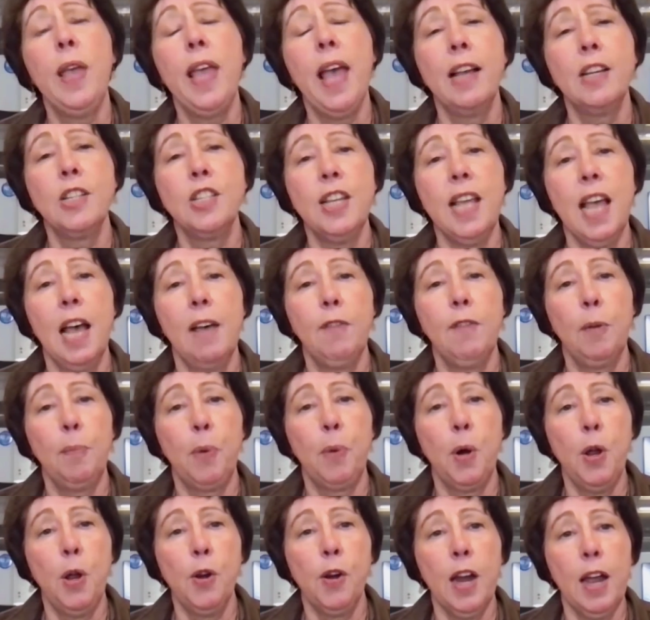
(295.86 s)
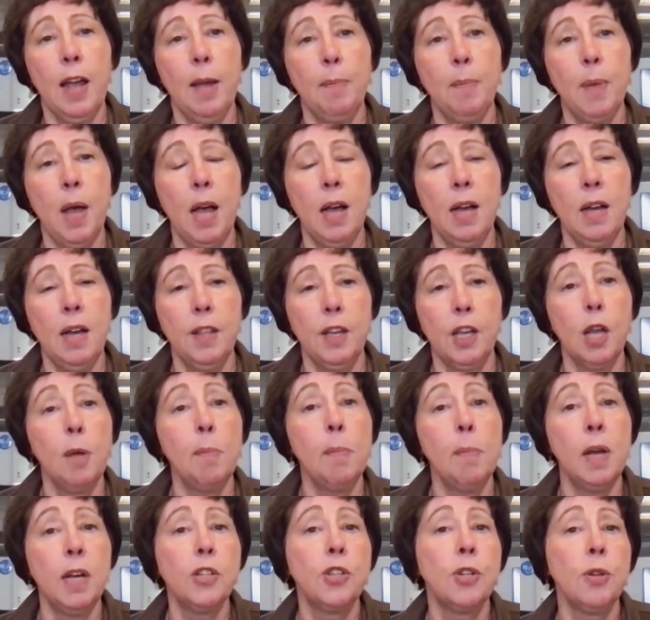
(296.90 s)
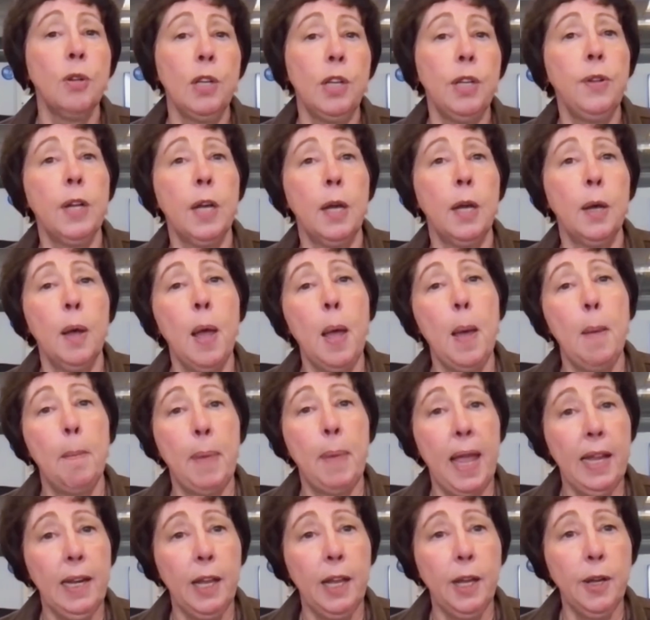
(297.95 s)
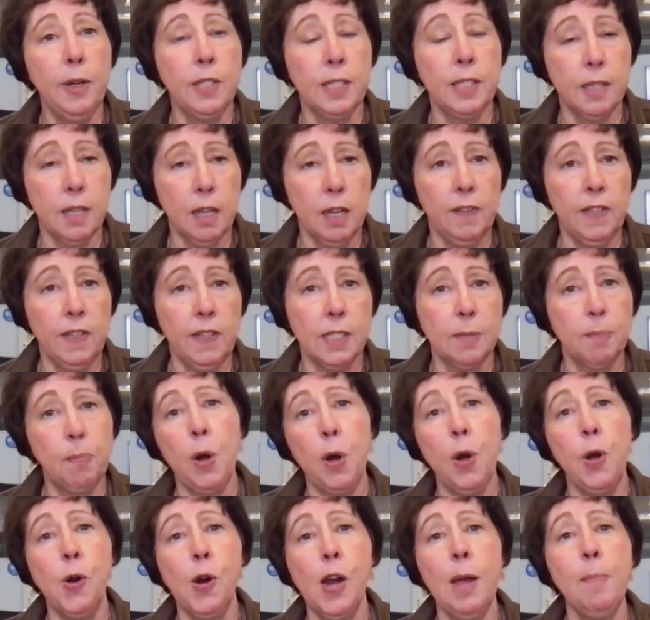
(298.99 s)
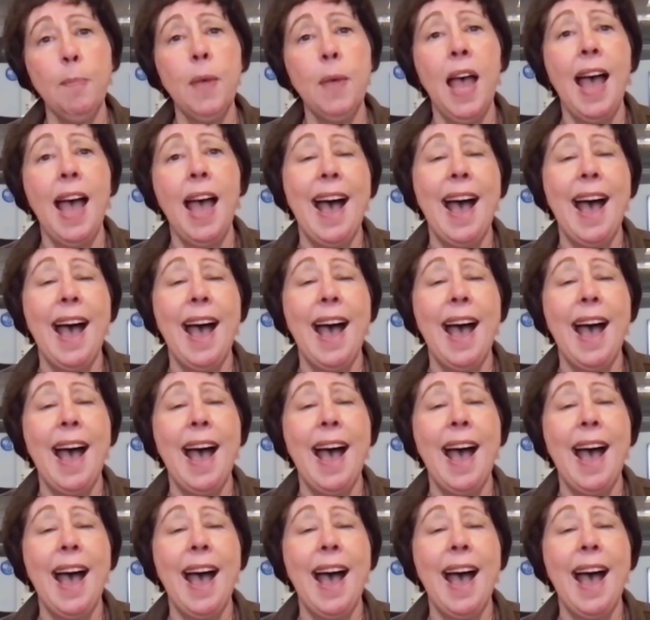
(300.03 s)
We actually have a program, the Commercial Lunar Payload Service Program,